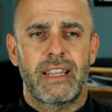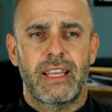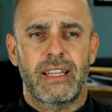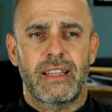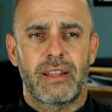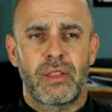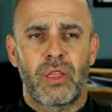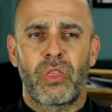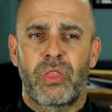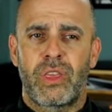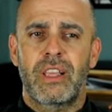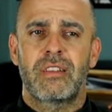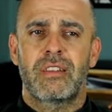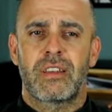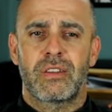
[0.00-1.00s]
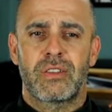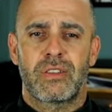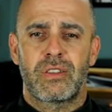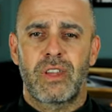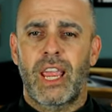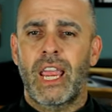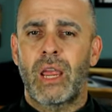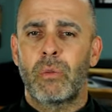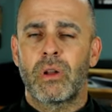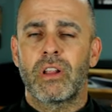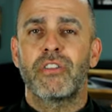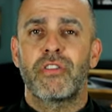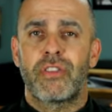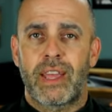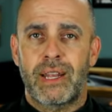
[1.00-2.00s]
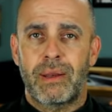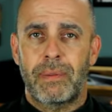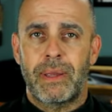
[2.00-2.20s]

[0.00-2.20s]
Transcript: that the things they'll say will offend